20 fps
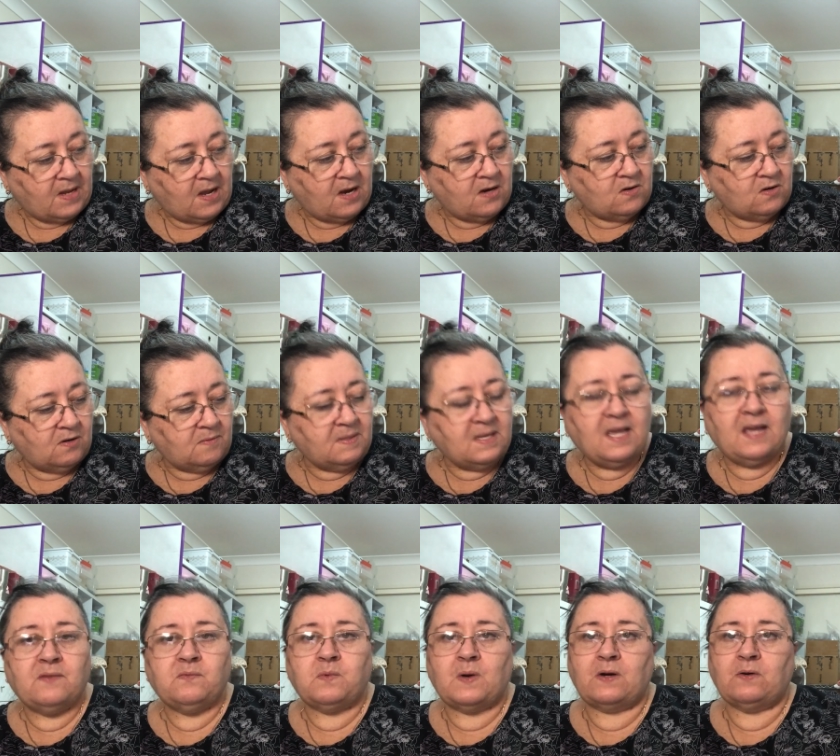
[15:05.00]
I normally
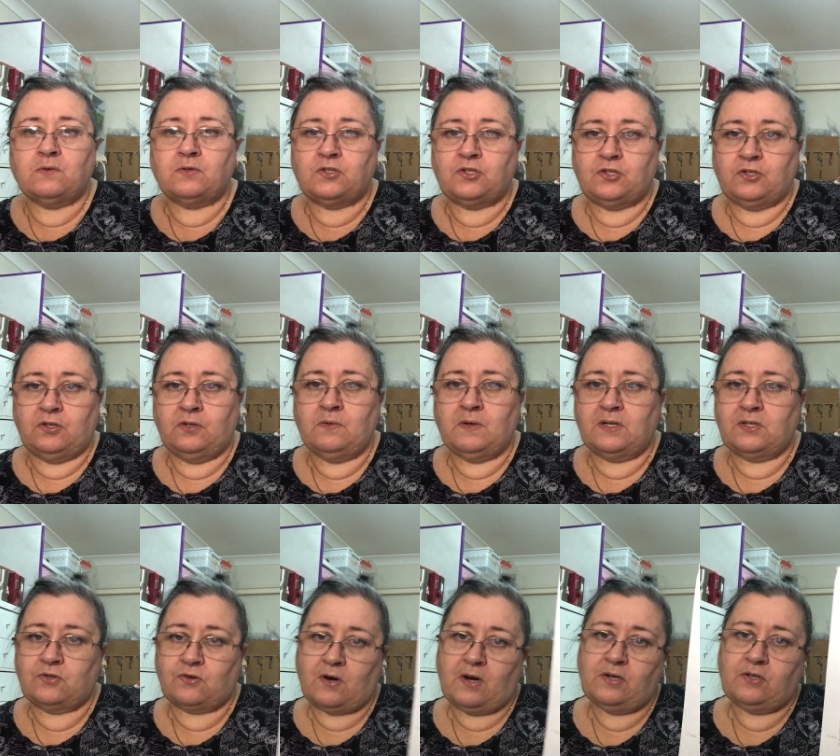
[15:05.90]
have one or two, I
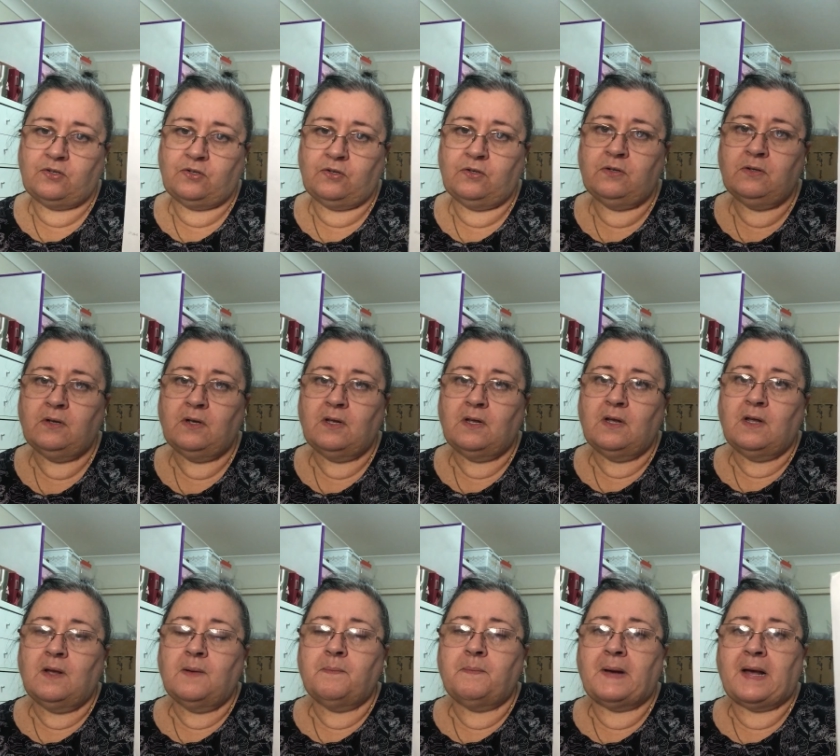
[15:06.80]
try to,
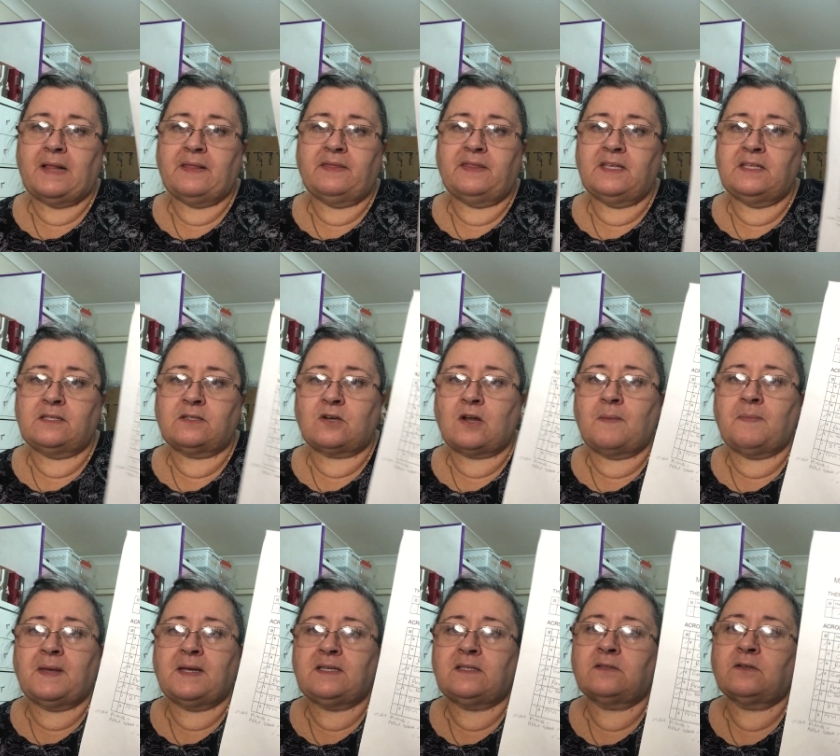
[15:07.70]
but this
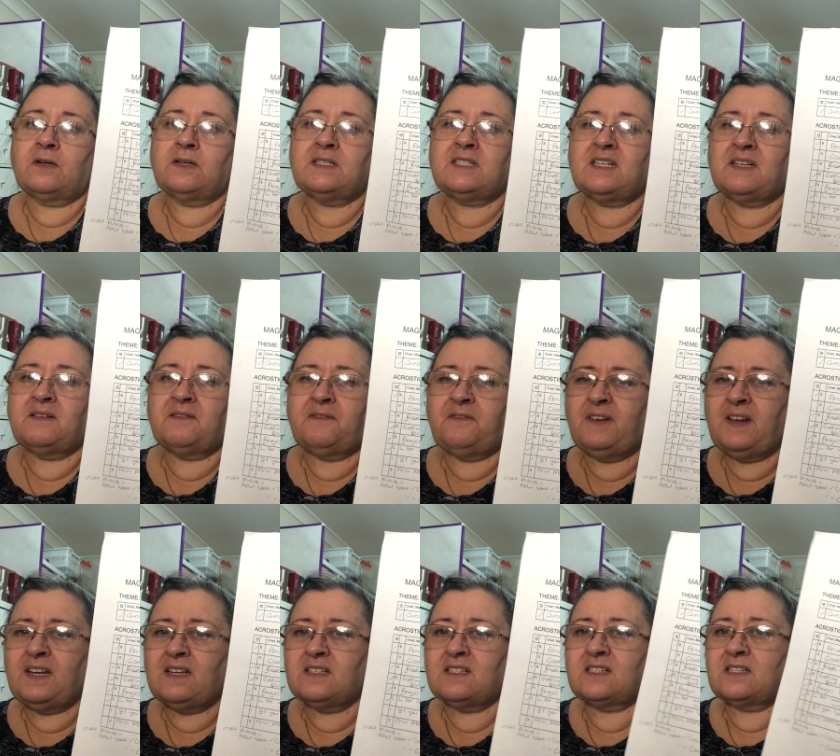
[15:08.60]
time they sort of didn't
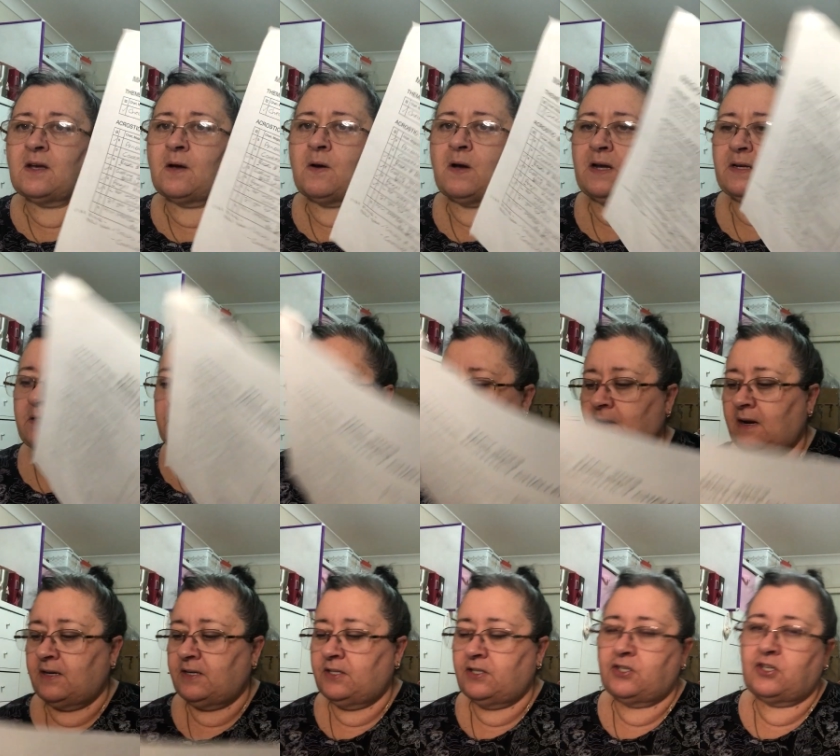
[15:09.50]
fit, so
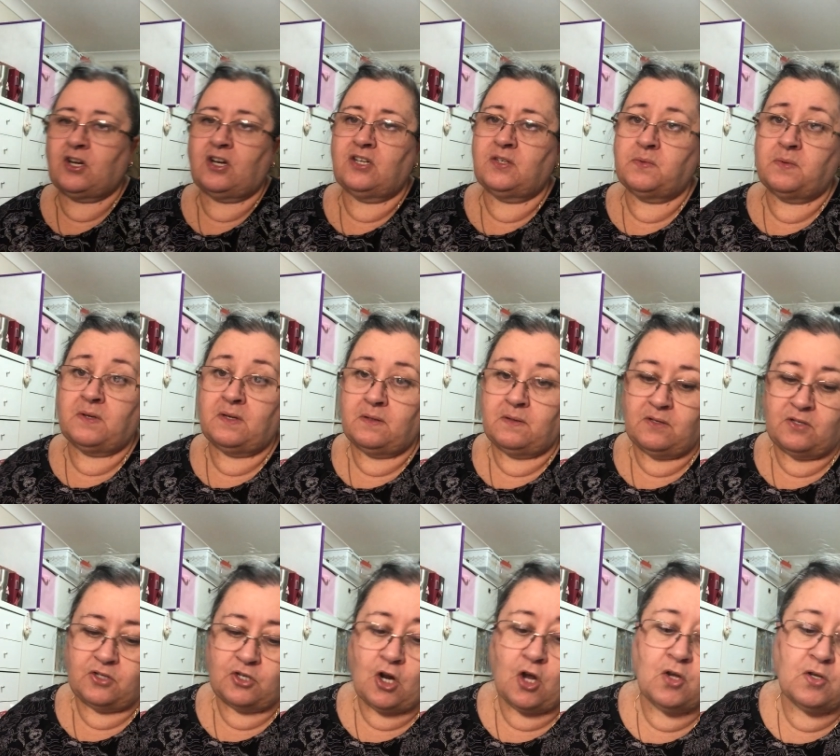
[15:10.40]
I just
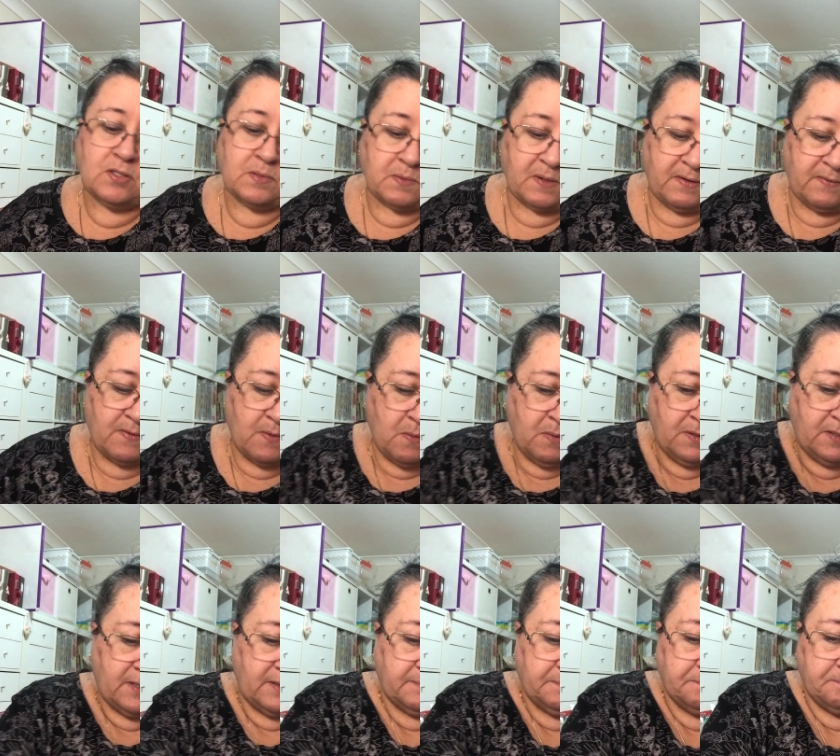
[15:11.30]
chose whatever I
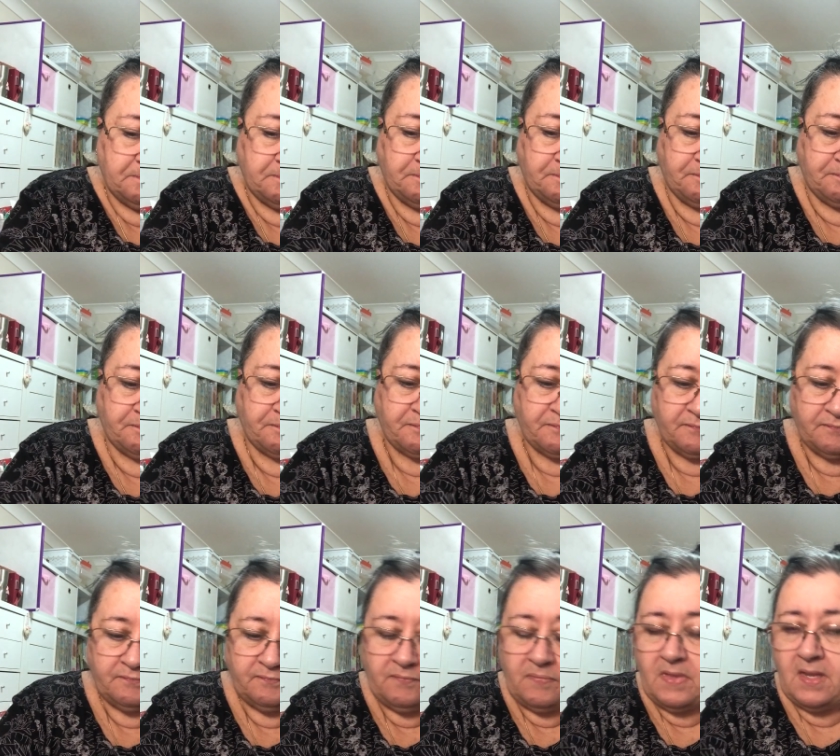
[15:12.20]
wanted.
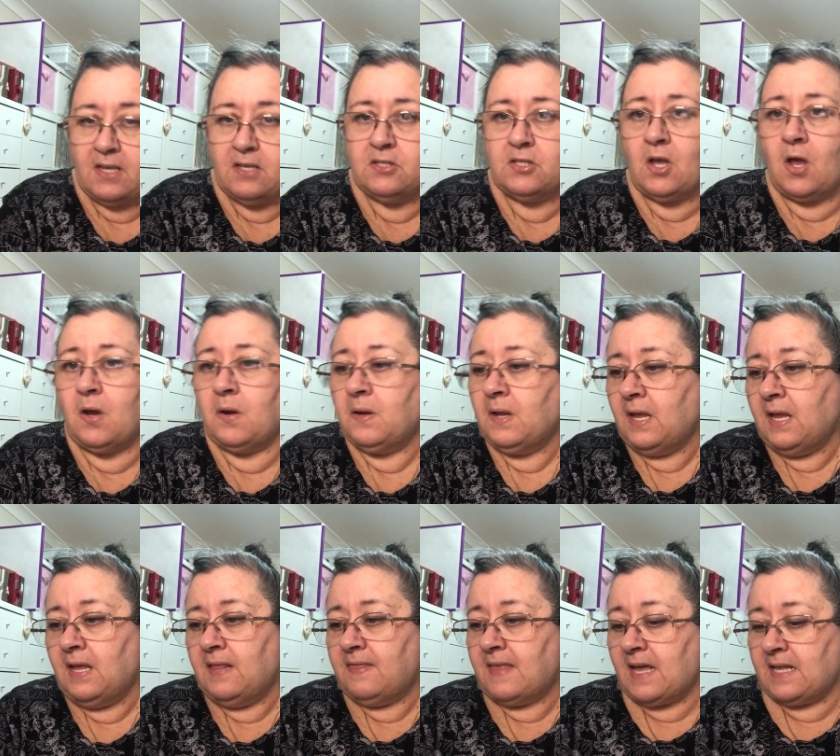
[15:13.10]
So
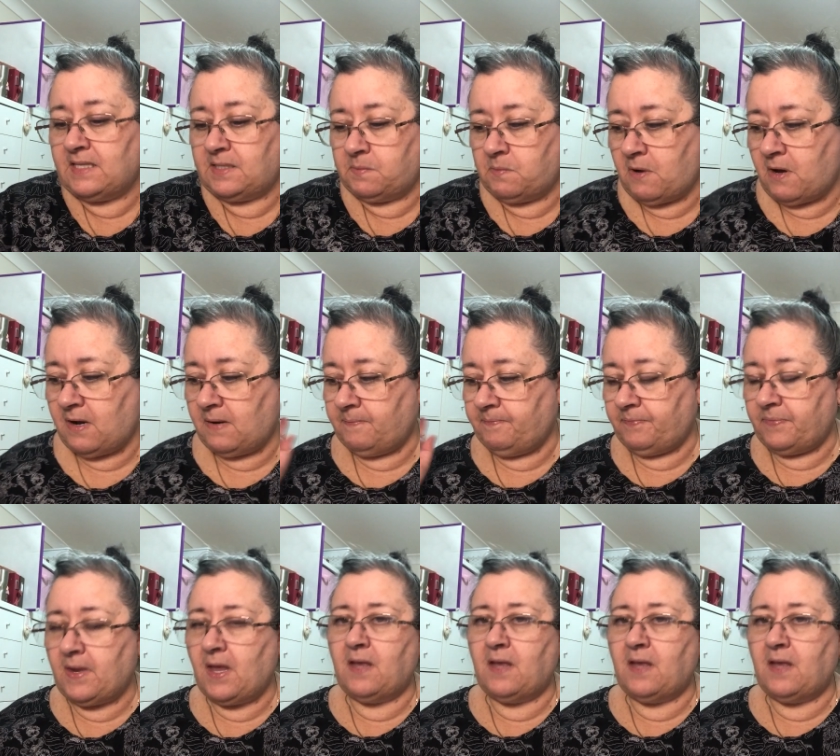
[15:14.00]
that's what